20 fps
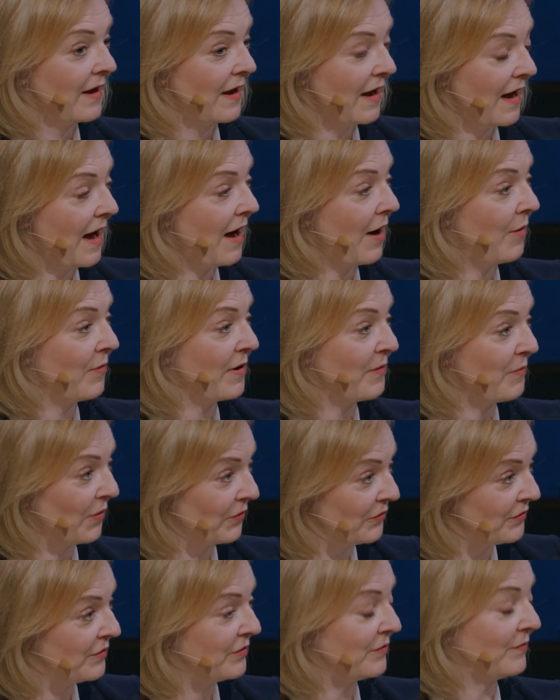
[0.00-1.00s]
how we
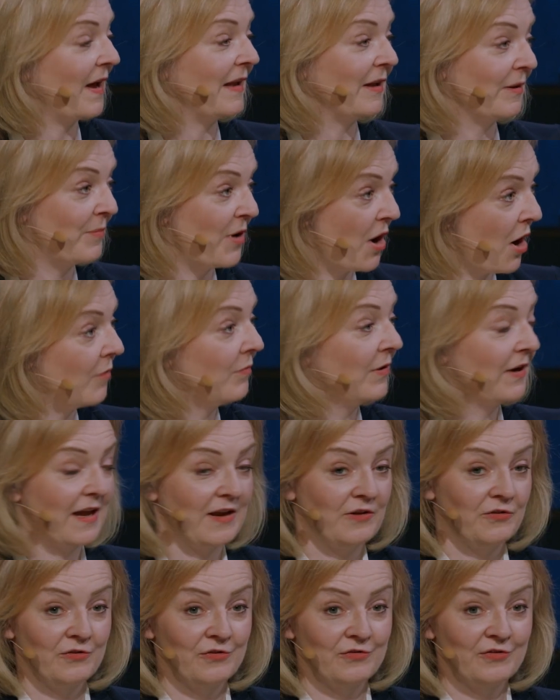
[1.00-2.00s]
want to develop our
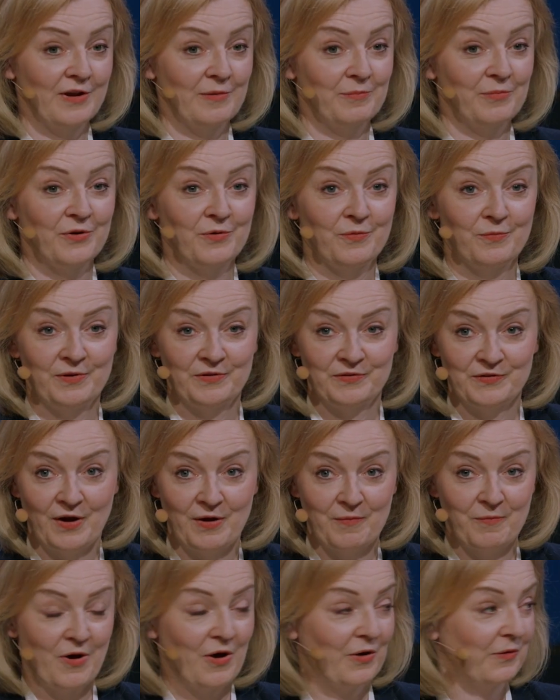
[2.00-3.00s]
relationship with
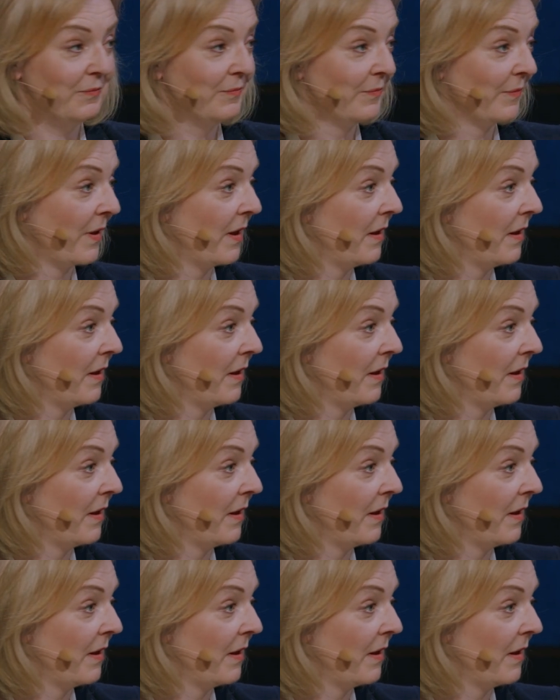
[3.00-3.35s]
Taiwan.